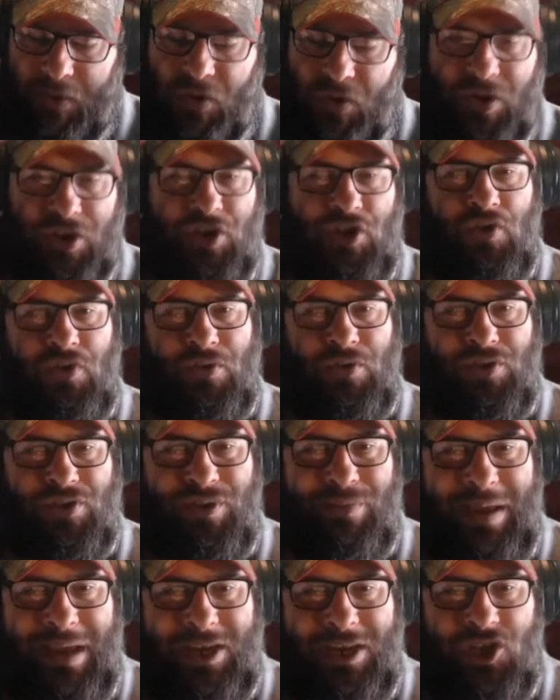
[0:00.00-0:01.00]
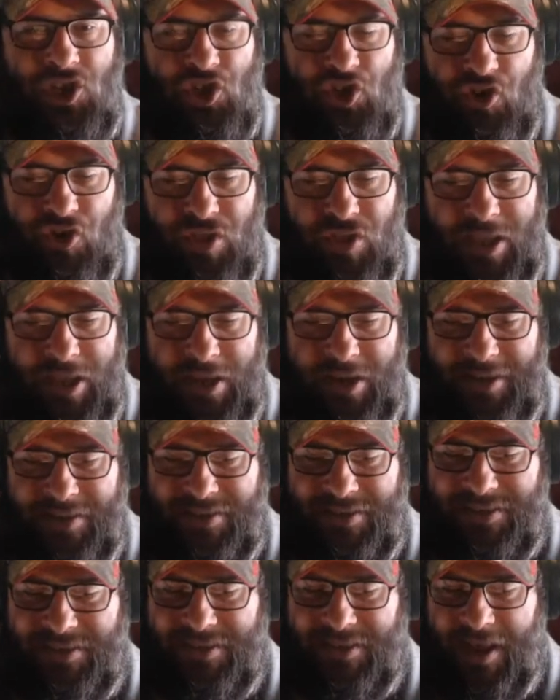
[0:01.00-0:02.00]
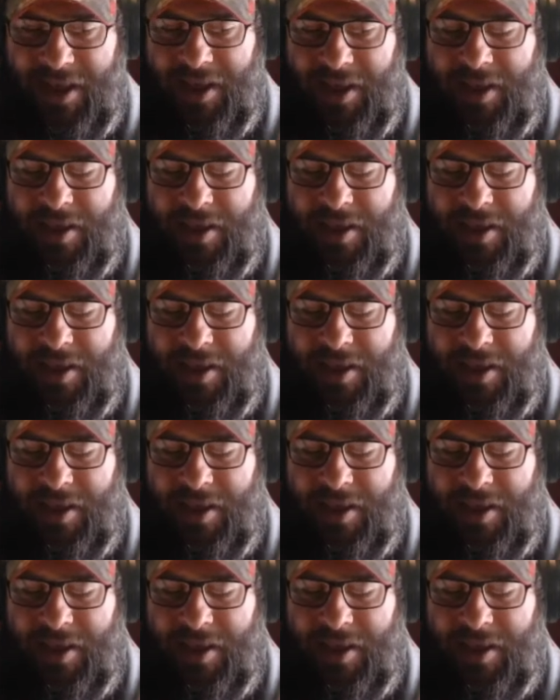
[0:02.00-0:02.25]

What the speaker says: you could use to make sure that it's